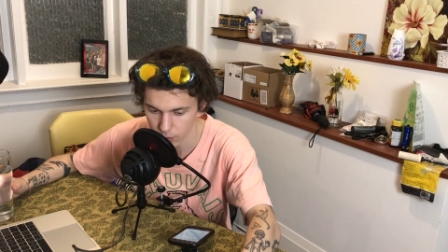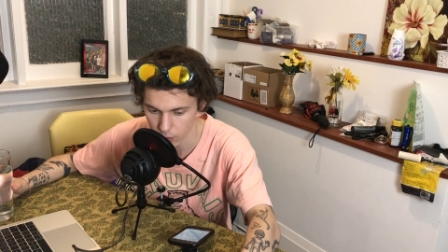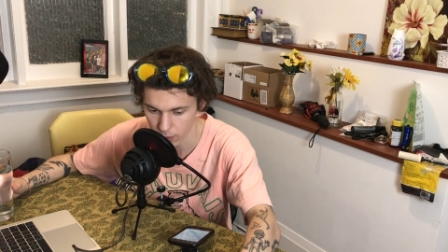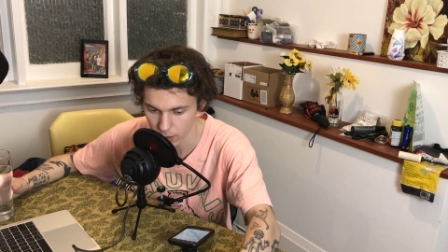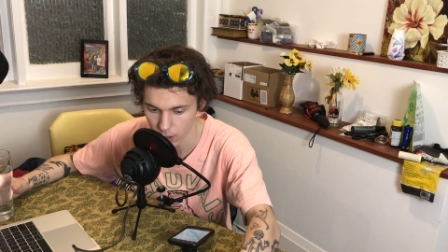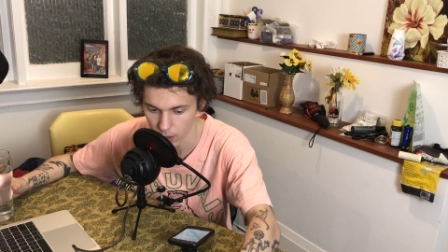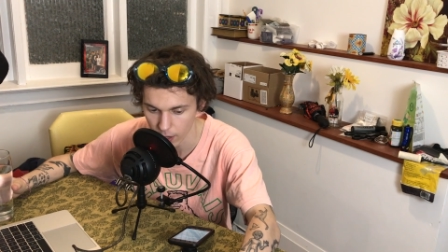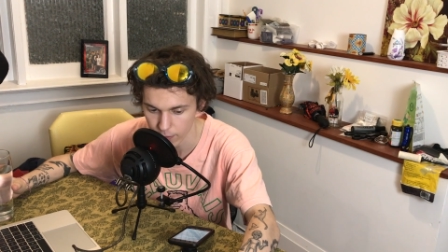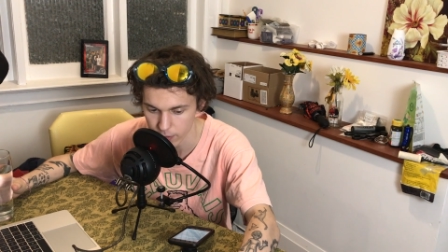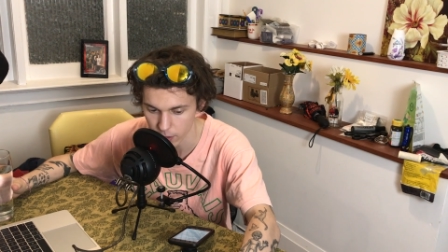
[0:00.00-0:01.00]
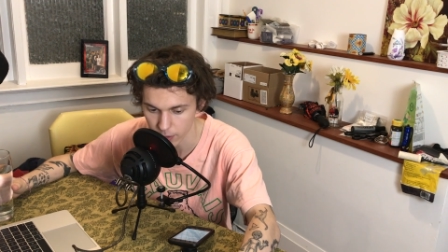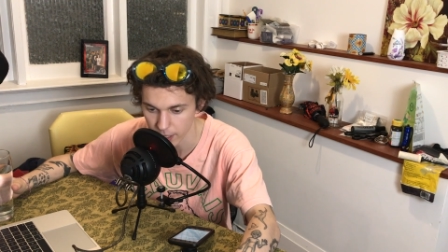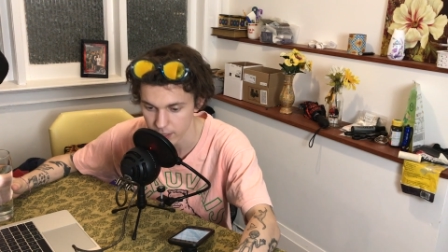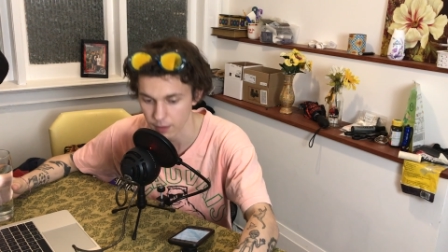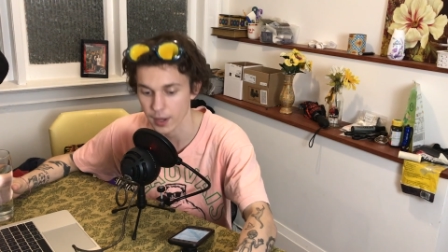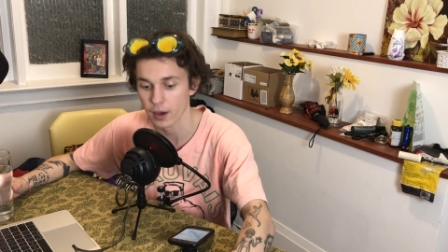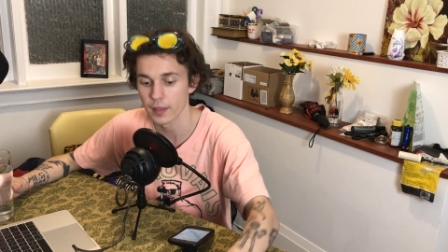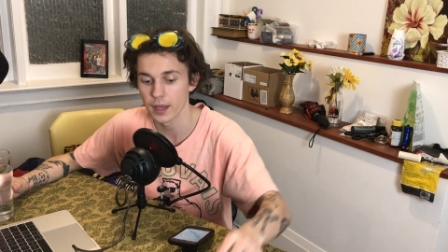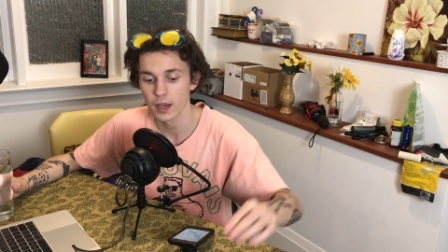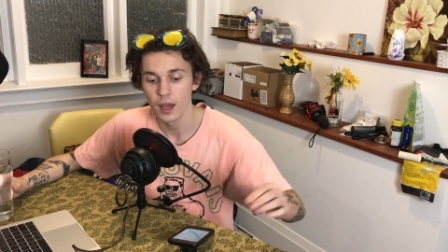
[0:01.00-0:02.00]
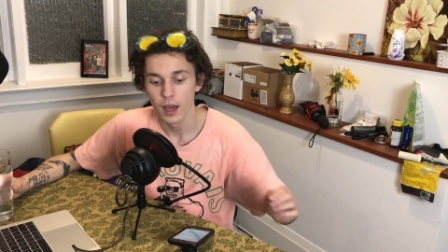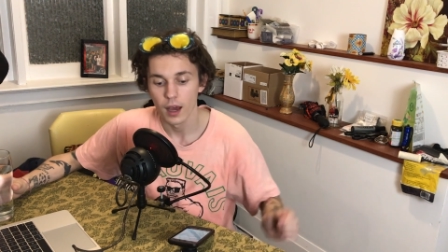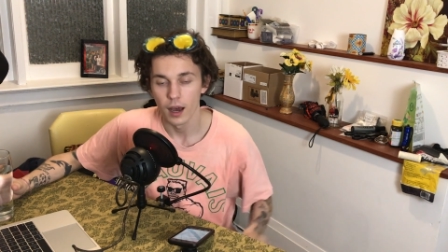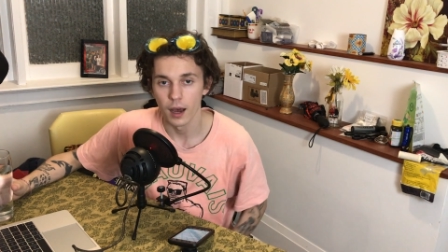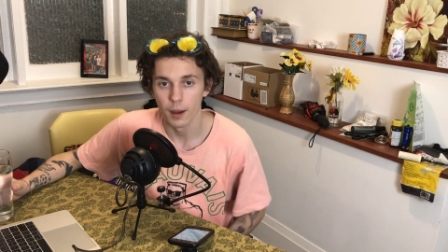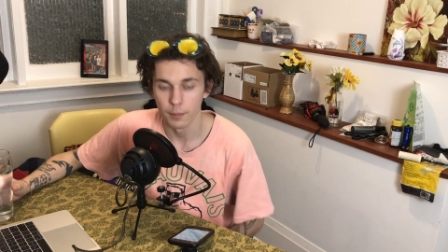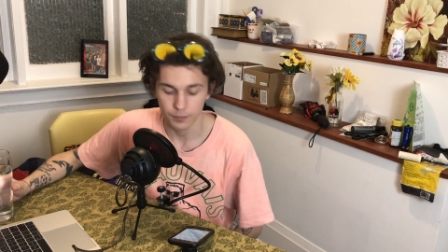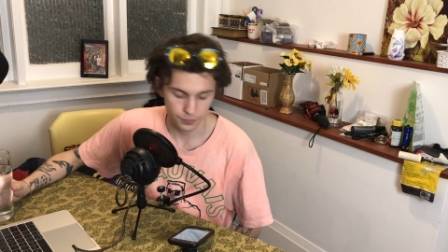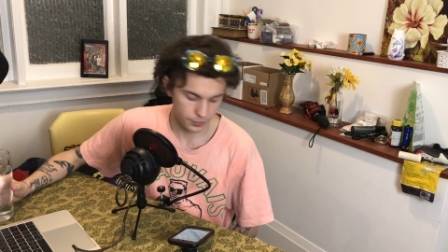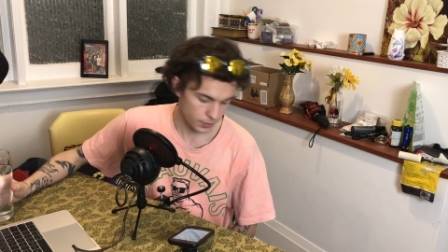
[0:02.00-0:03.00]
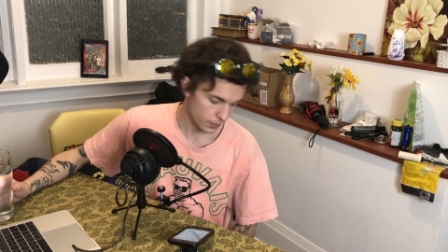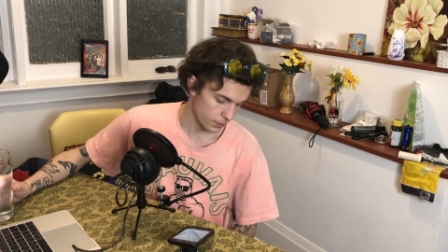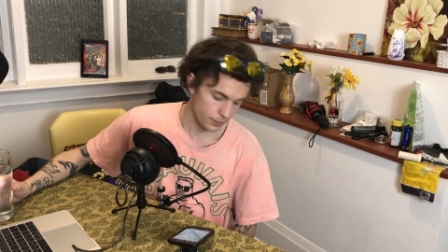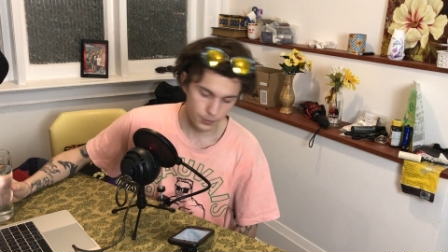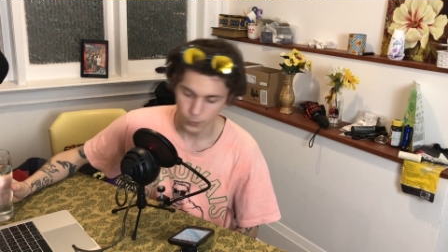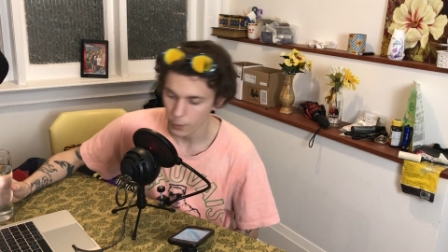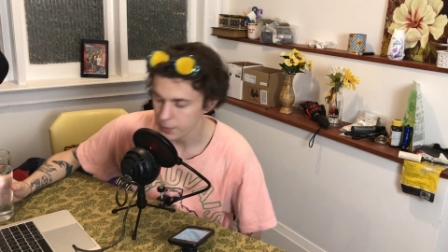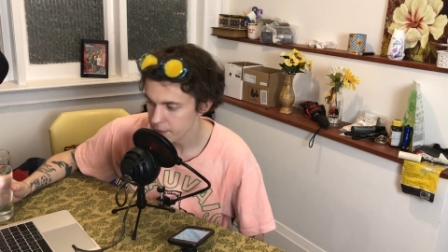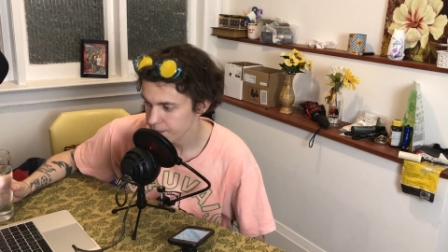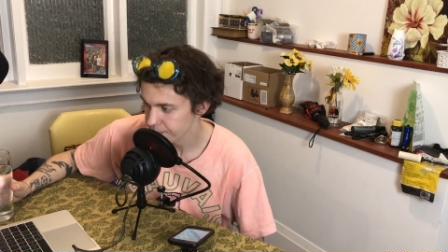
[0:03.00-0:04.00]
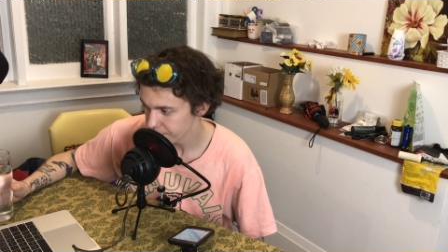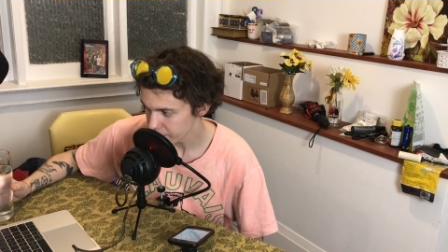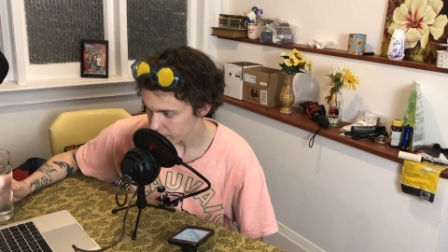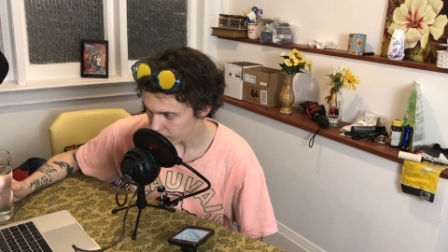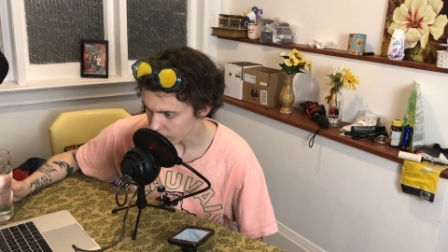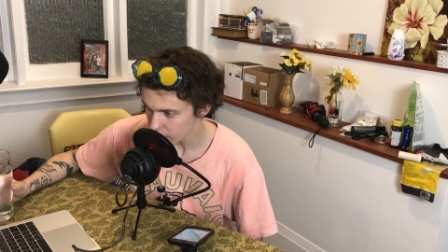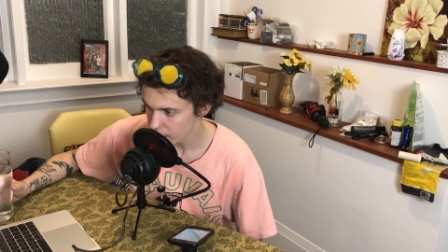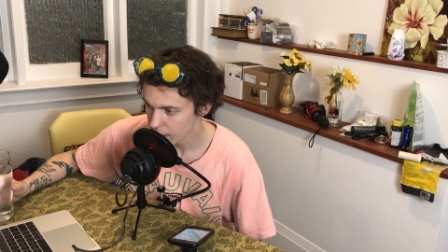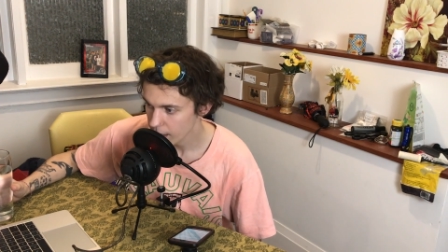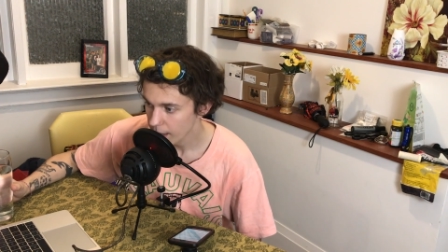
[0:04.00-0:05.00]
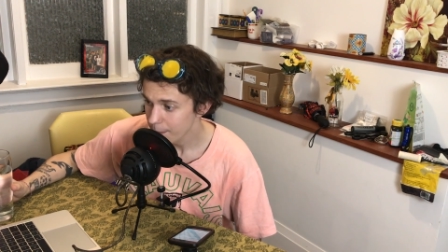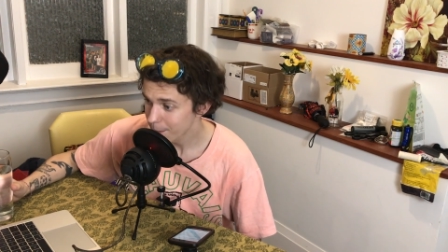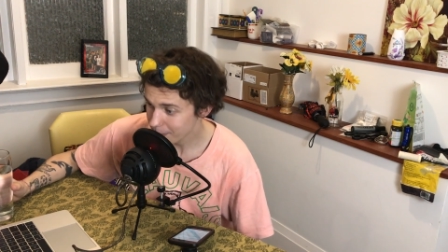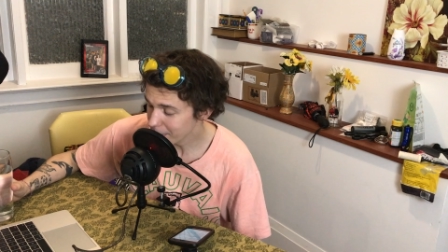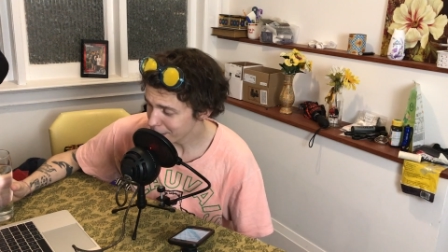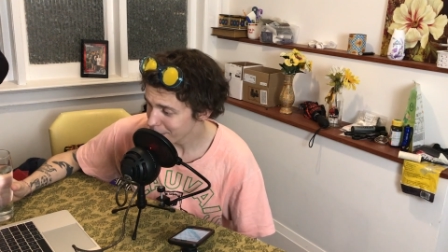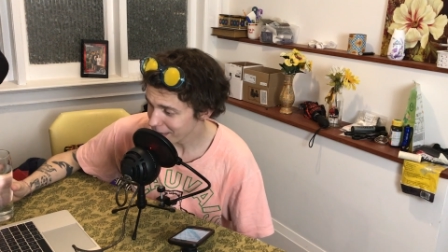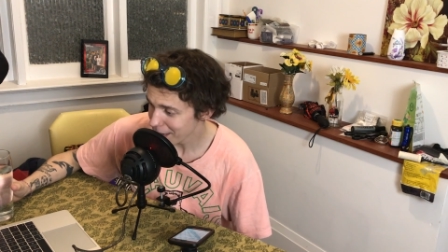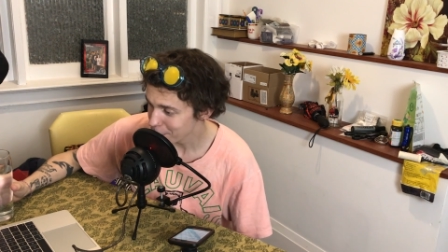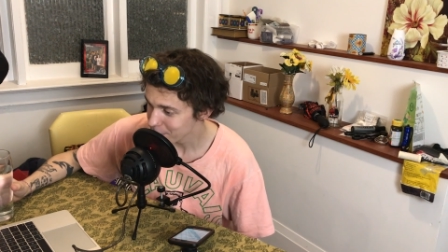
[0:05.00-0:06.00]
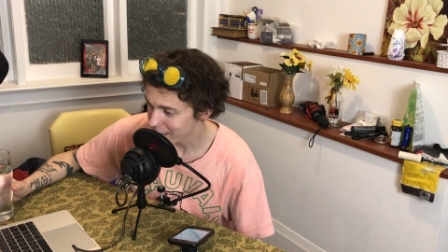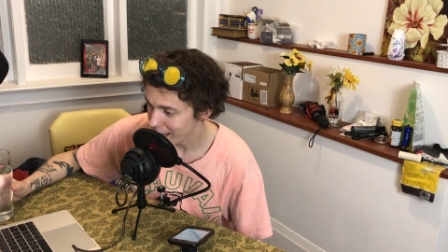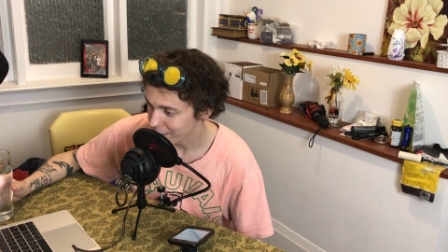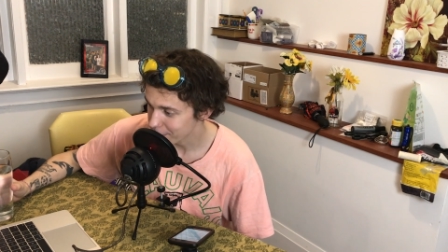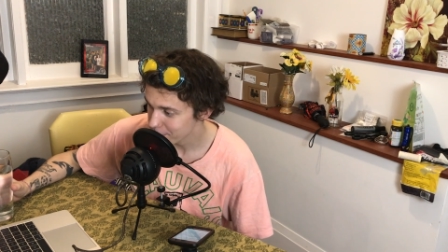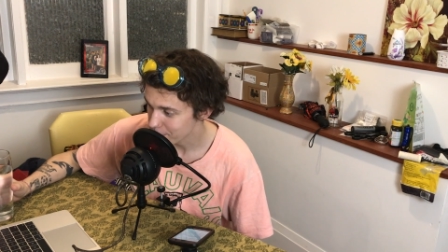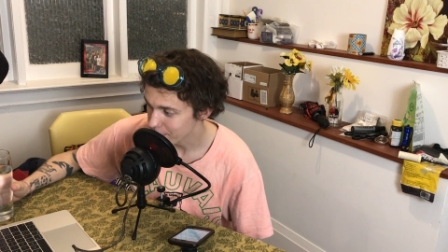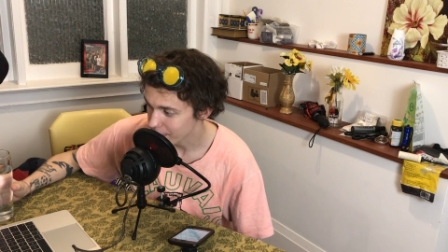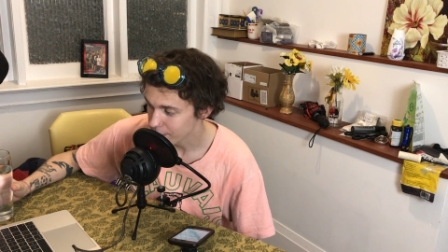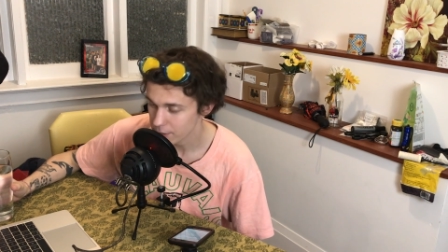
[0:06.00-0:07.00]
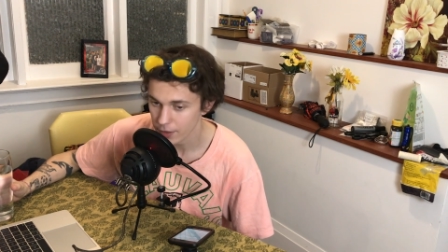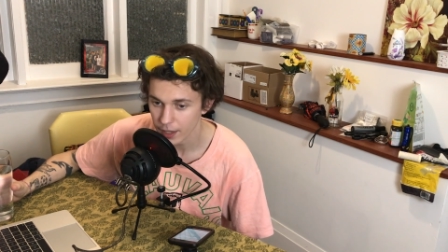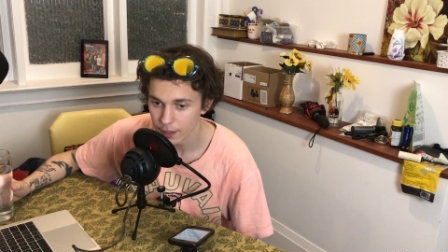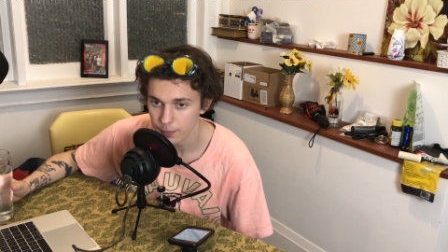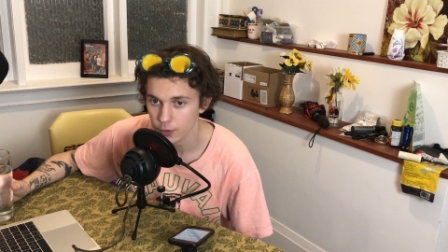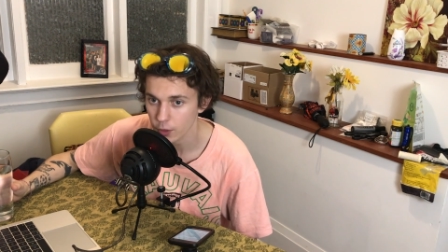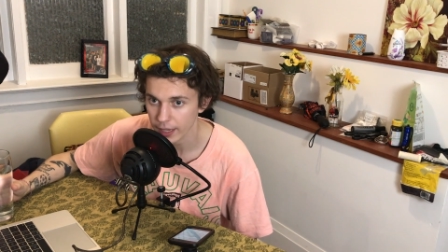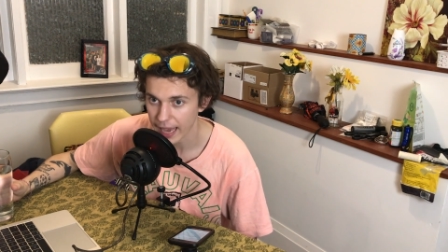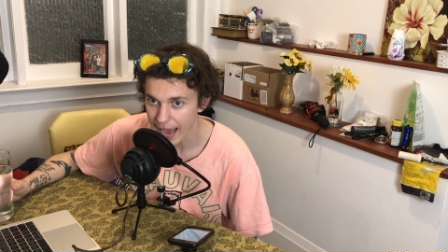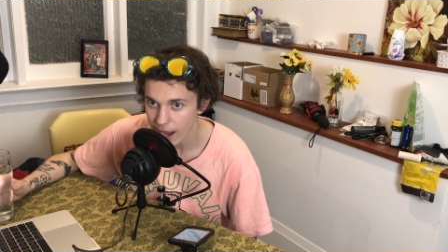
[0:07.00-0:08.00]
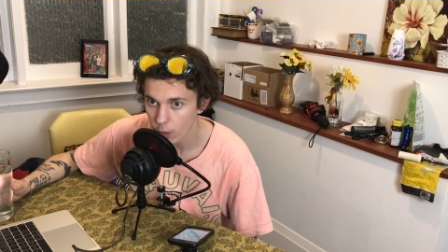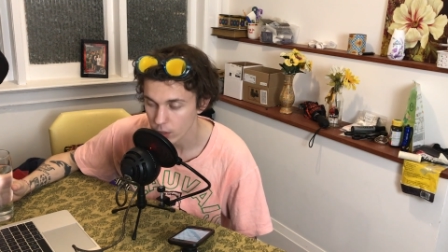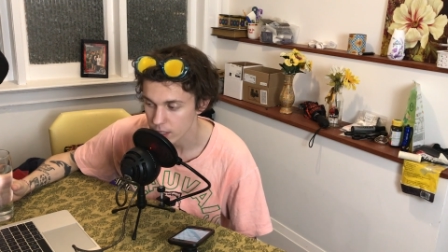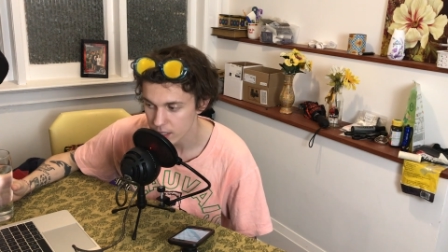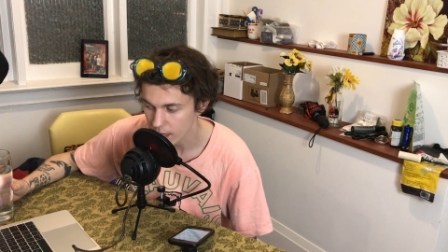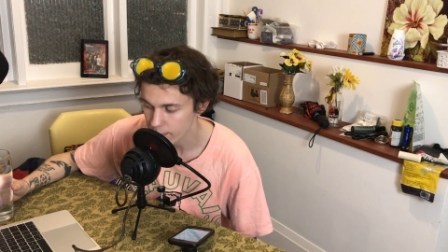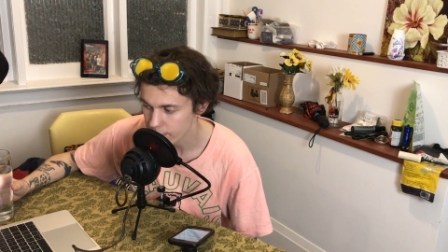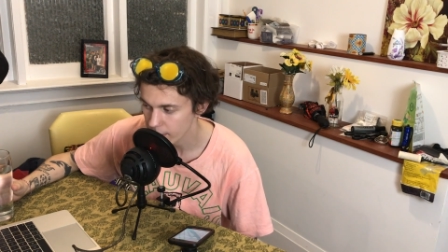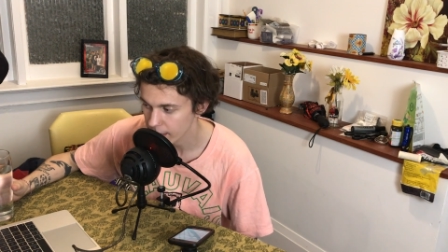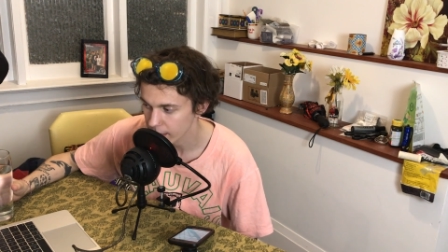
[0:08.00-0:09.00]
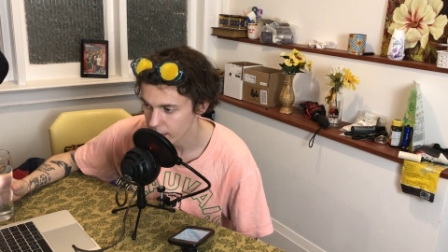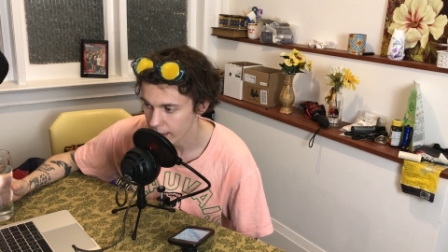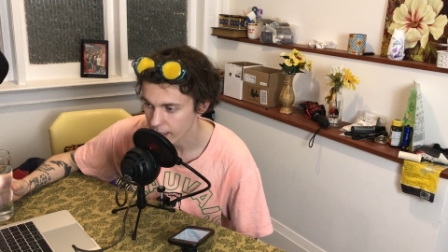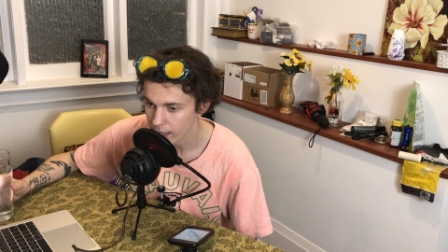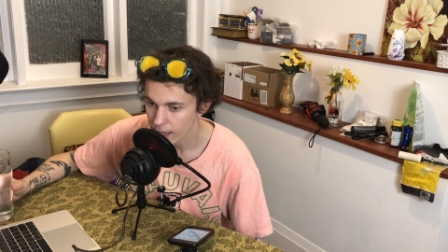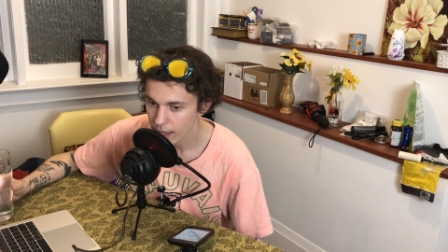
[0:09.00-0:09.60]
snort coke off of his own dick somehow. And then, um, whoops. You can't use that on a YouTube video. So they got to do, like, hours of fucking, like,